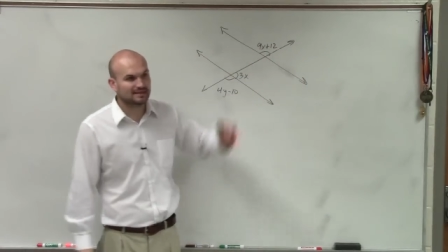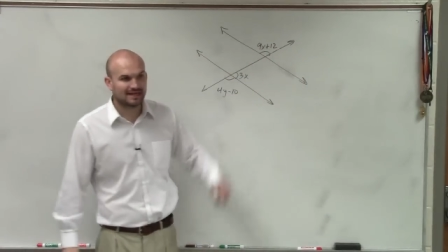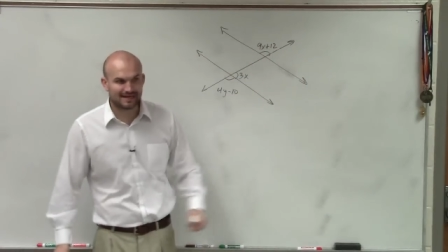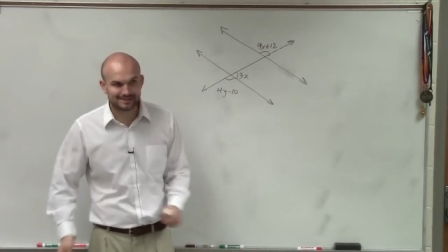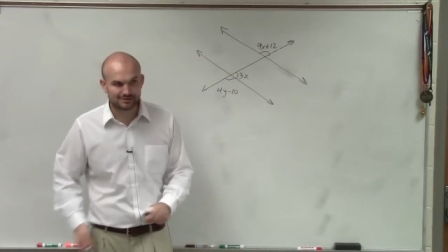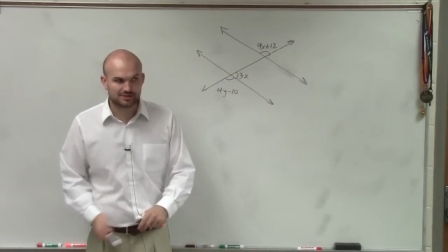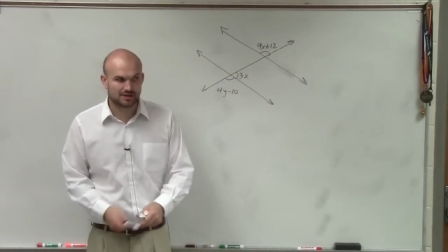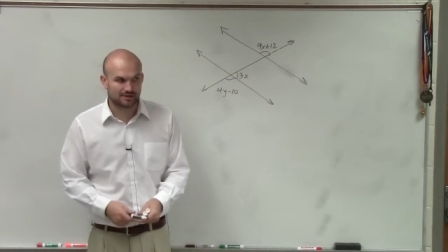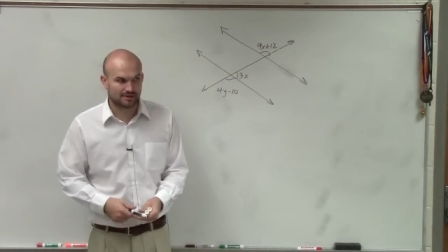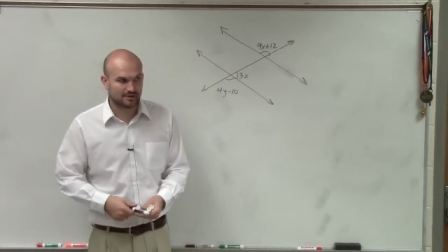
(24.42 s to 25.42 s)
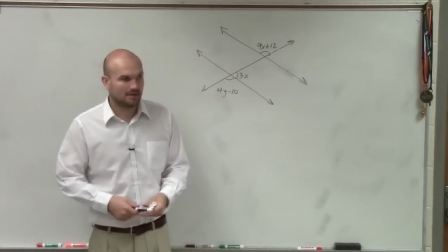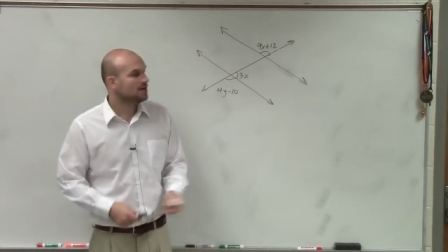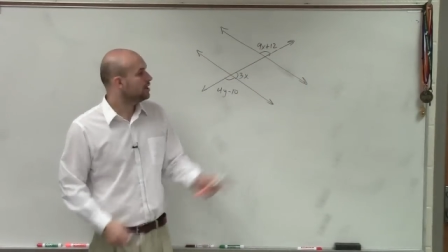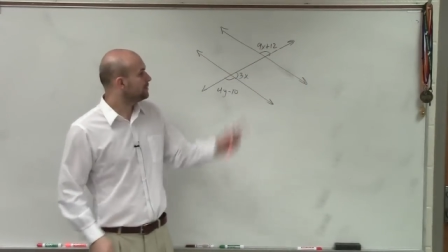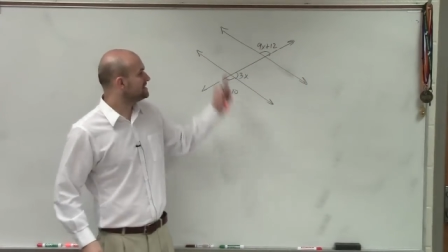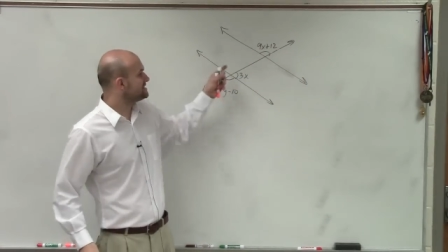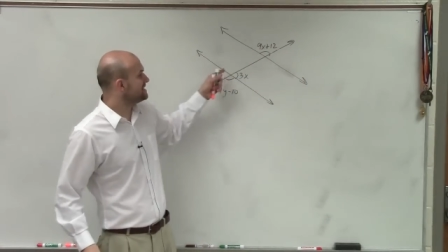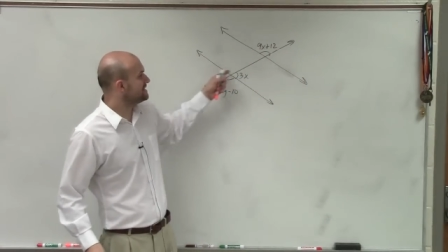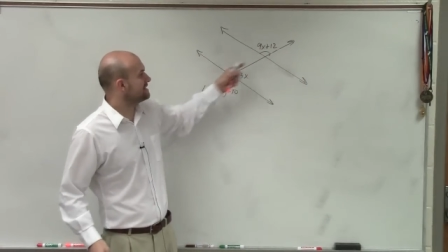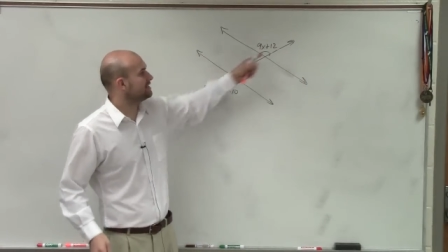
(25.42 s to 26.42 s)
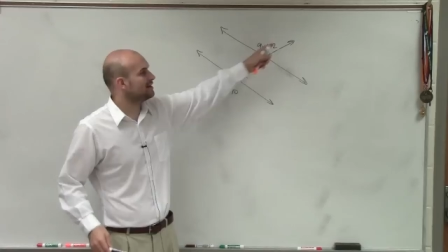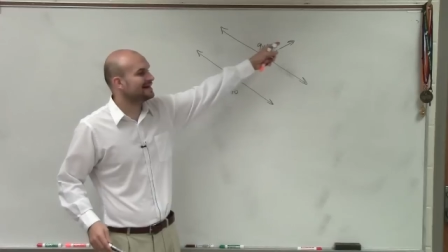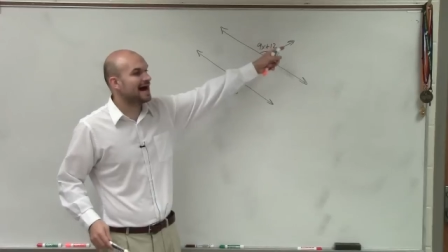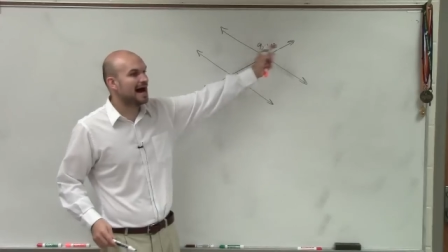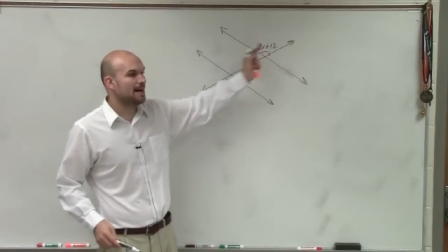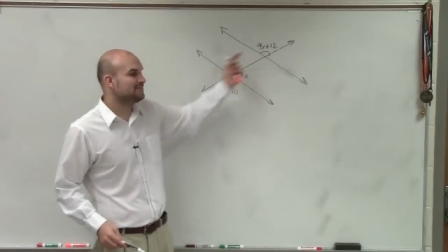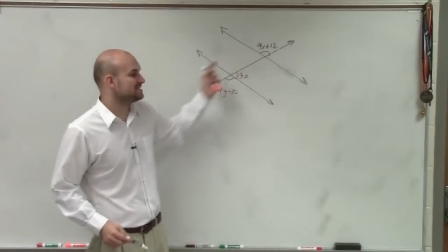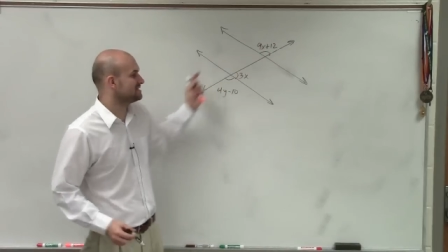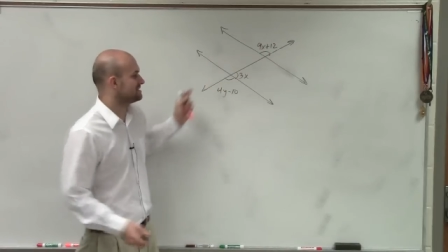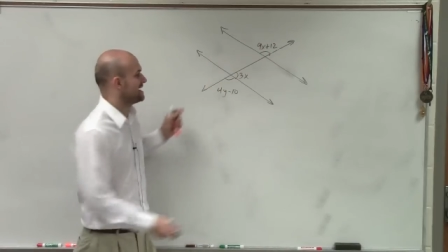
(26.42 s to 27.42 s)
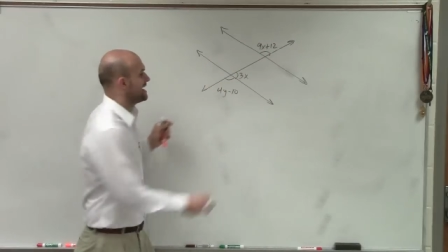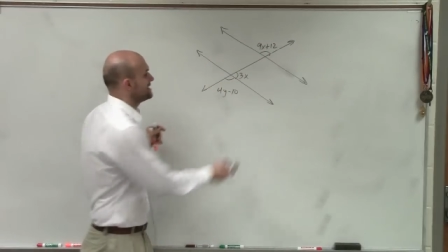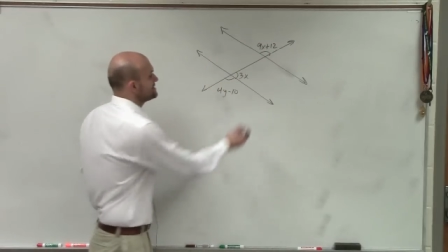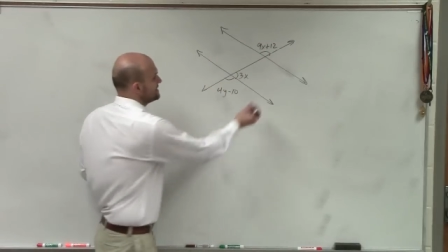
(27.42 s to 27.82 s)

related to each other? We see that they're on opposite sides.